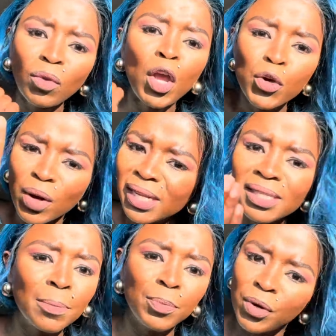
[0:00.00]
You can't
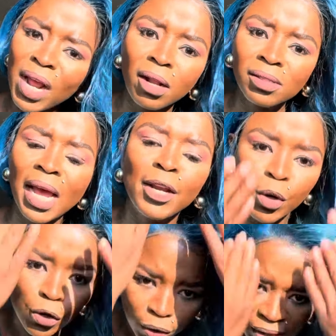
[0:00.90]
see beauty outside when
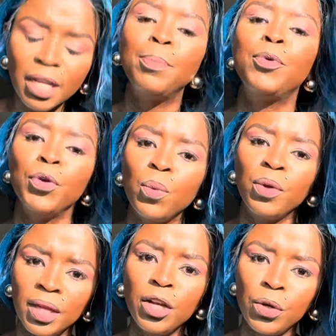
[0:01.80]
you don't see beauty
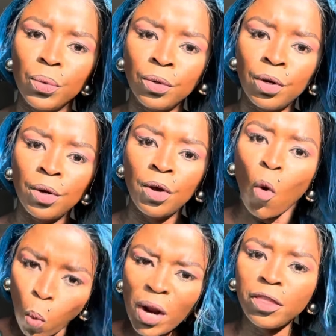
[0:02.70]
within you,
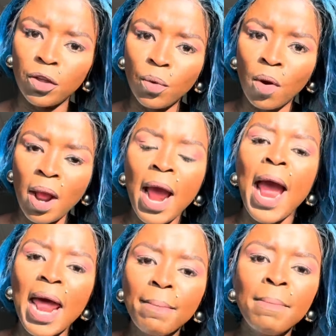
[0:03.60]
with you.
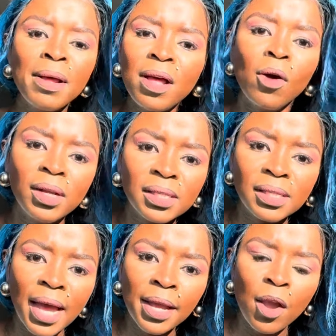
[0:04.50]
And my mother always
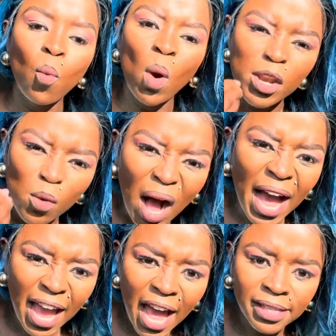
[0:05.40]
say, when you are
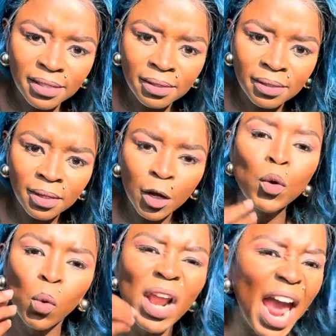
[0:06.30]
hurt, you
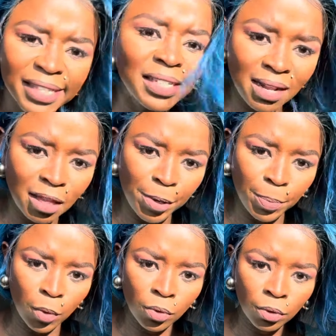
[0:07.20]
will hurt other
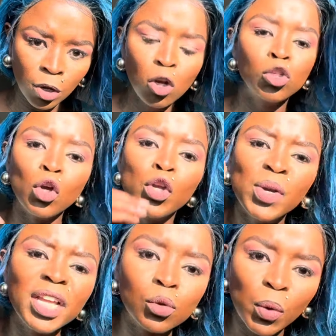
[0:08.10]
people. So you
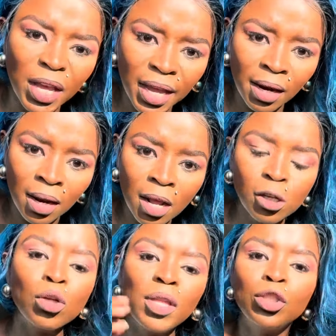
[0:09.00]
need to heal
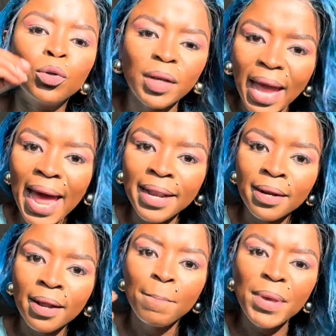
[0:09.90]
so that you can
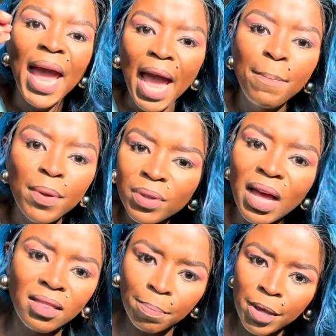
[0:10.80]
be happy with
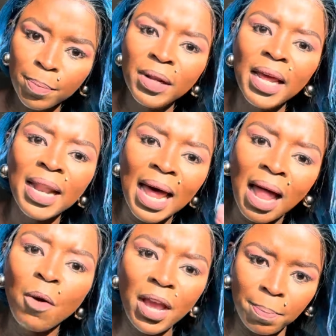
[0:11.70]
other people and
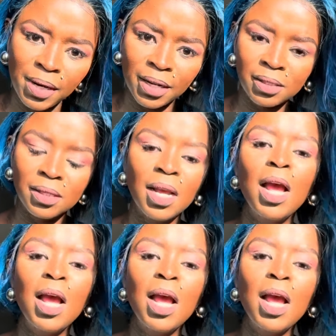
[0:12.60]
allow happiness.